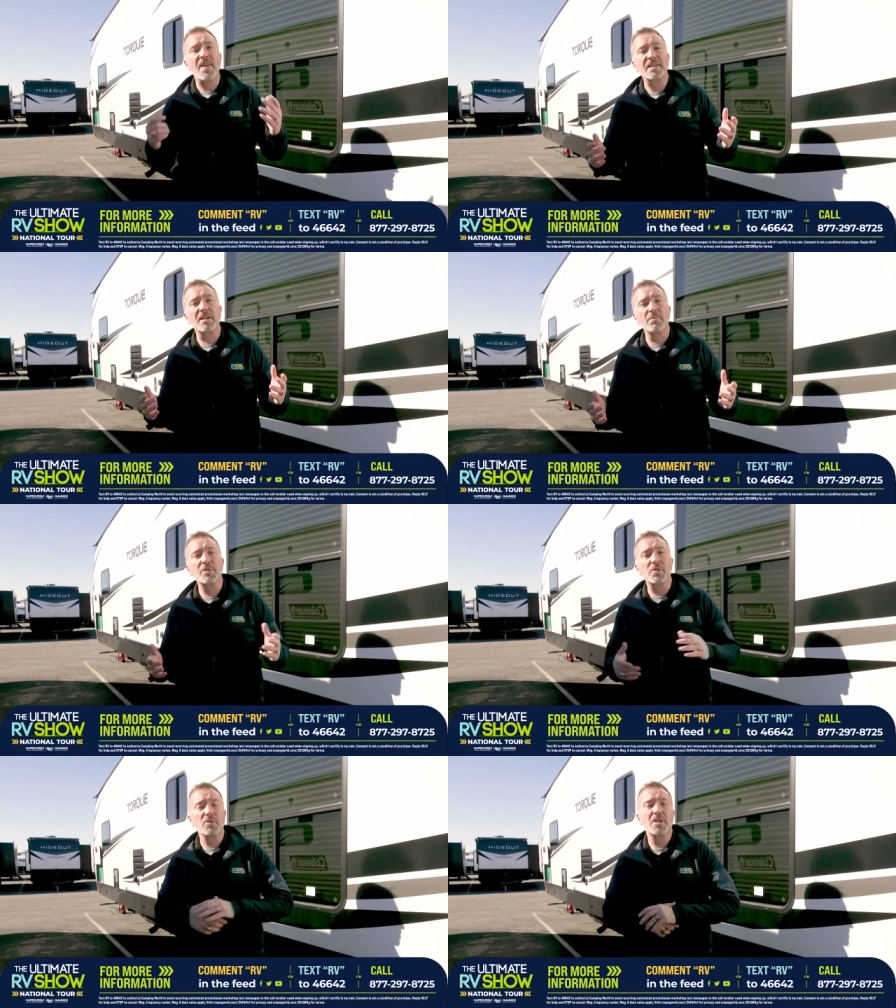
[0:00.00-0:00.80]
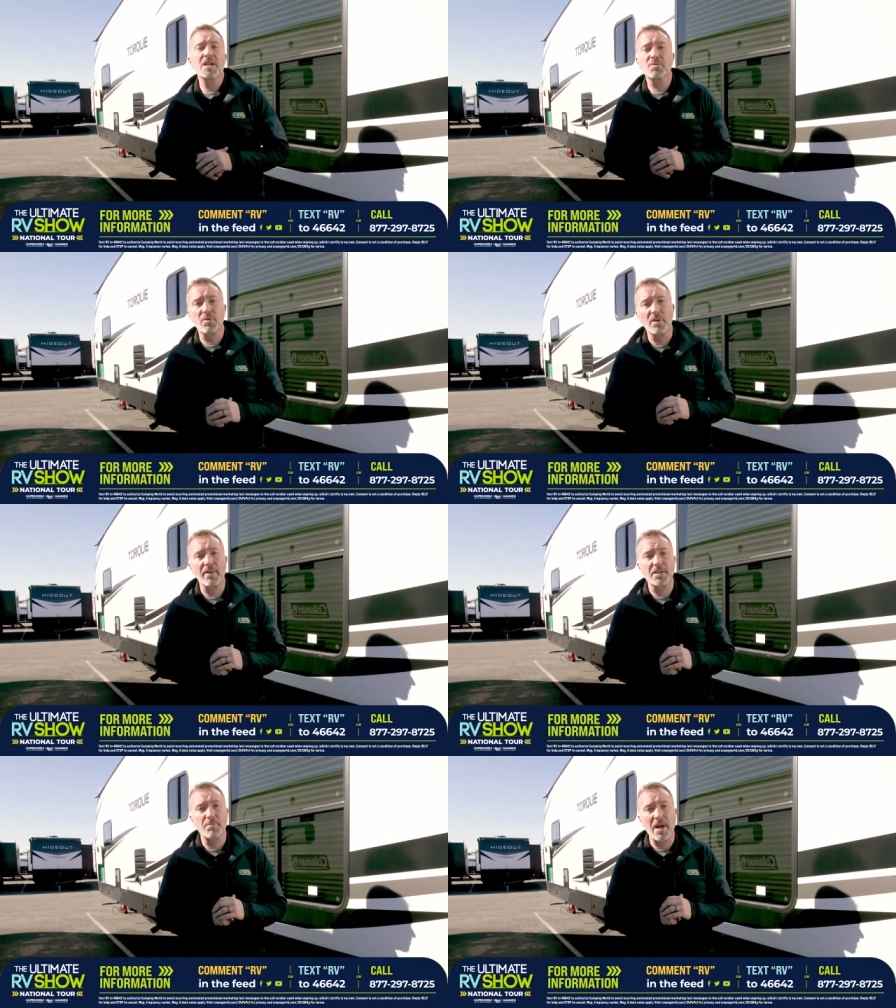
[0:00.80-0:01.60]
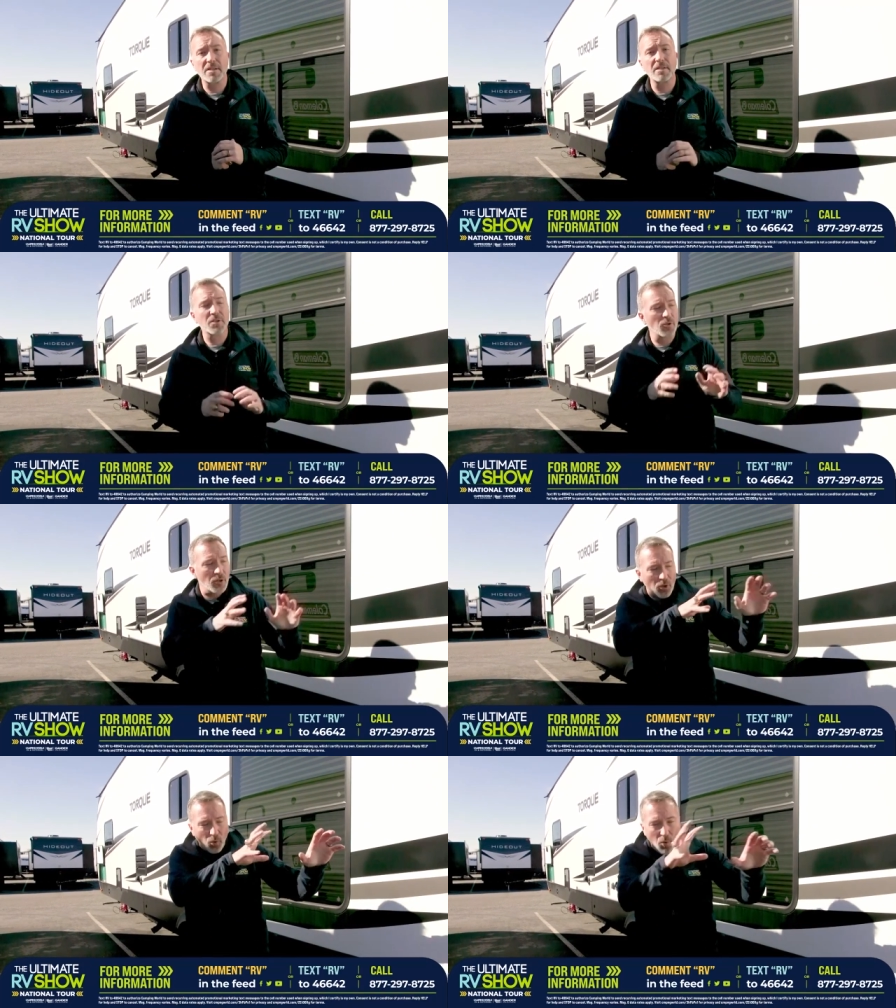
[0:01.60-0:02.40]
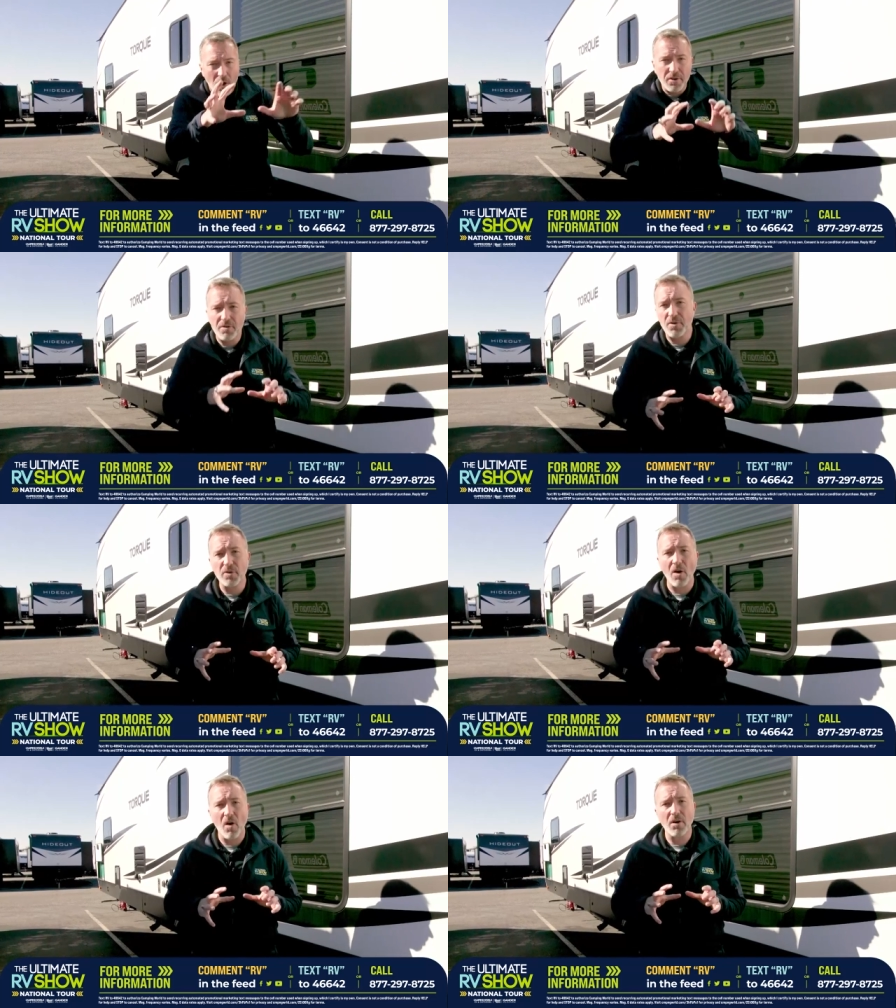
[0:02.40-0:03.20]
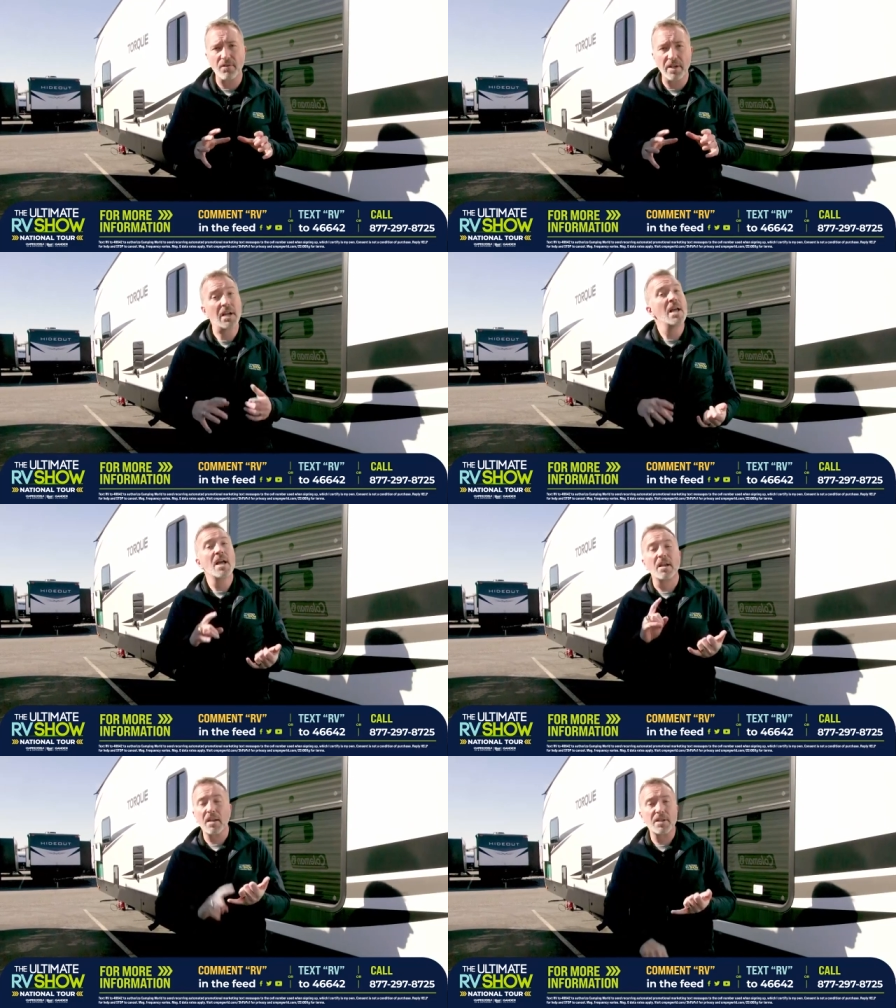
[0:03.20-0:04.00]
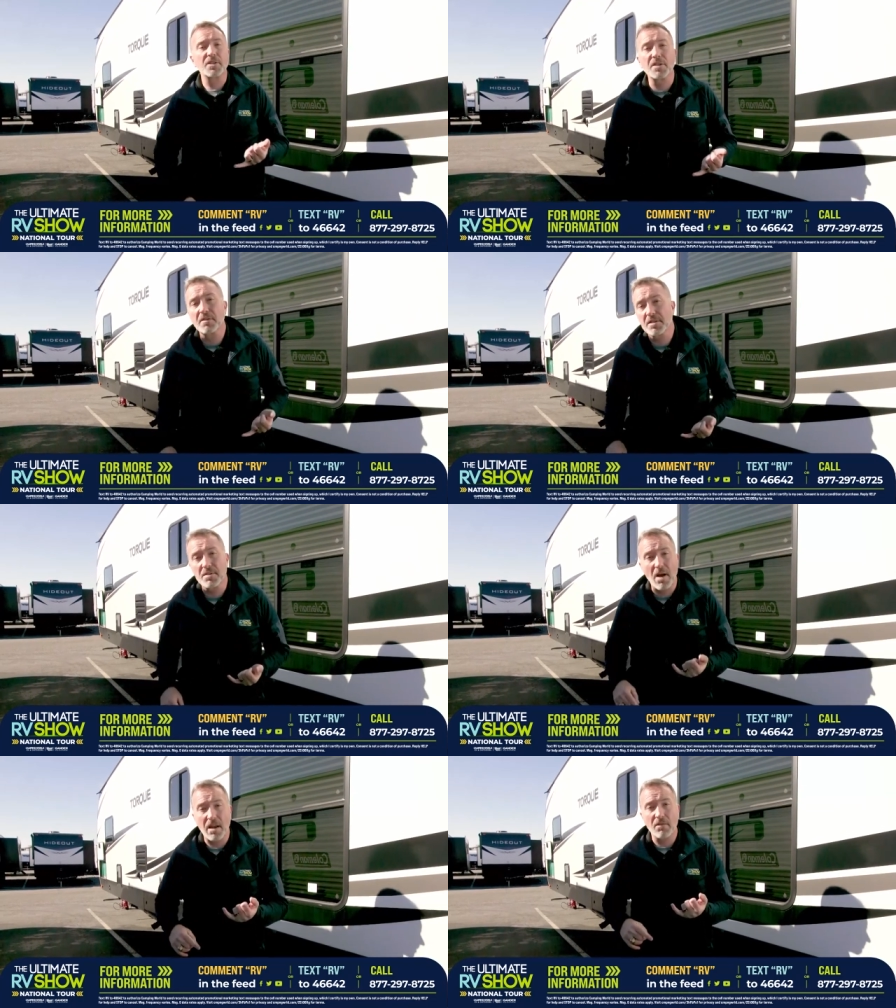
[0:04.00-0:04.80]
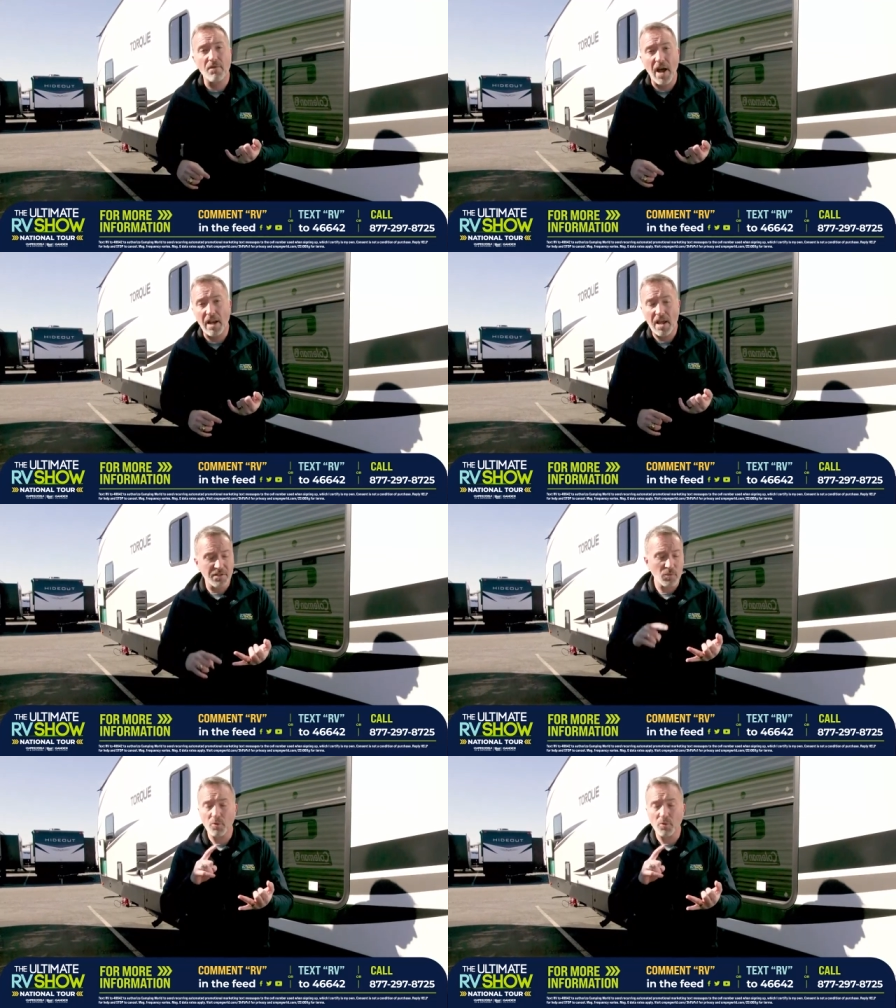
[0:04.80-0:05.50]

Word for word: That's going to put you in touch with one of our specialists who are going to walk you through an RV, let you talk to somebody in financing.